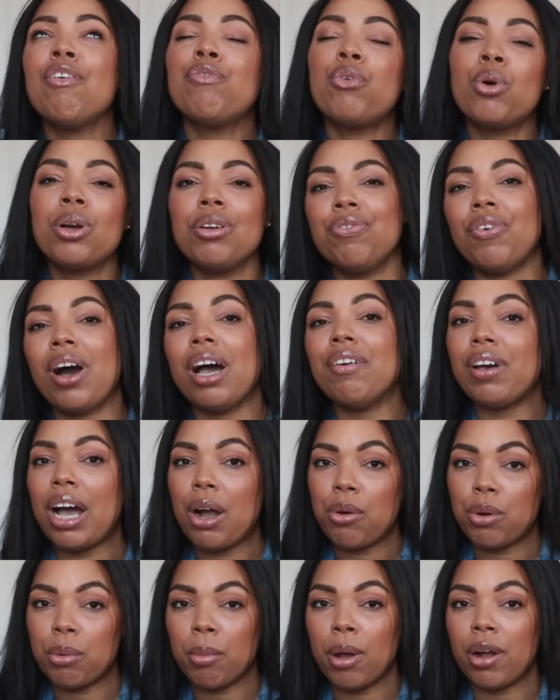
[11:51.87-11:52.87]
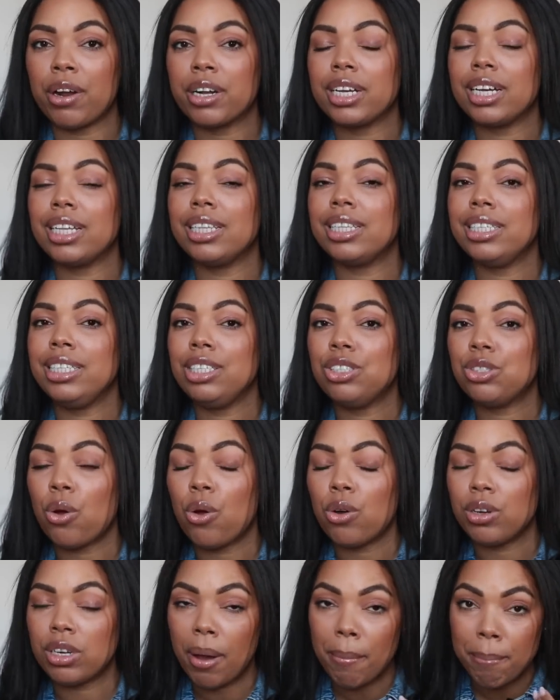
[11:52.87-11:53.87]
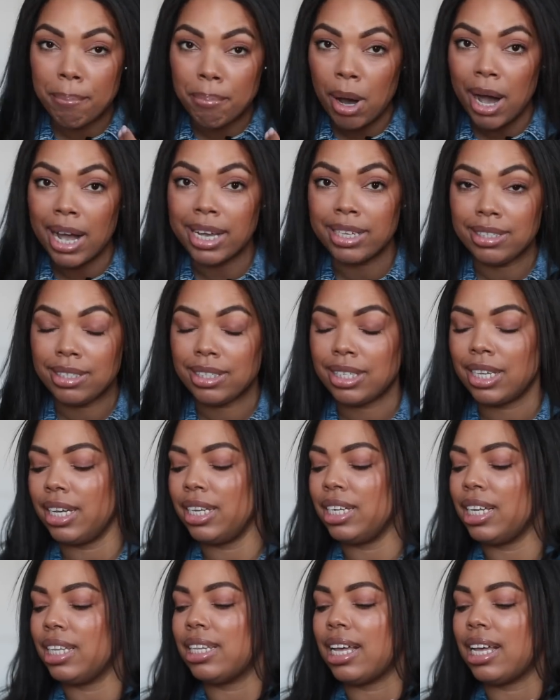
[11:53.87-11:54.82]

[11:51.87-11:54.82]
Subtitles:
4 to 5 hour mark, at least on my skin.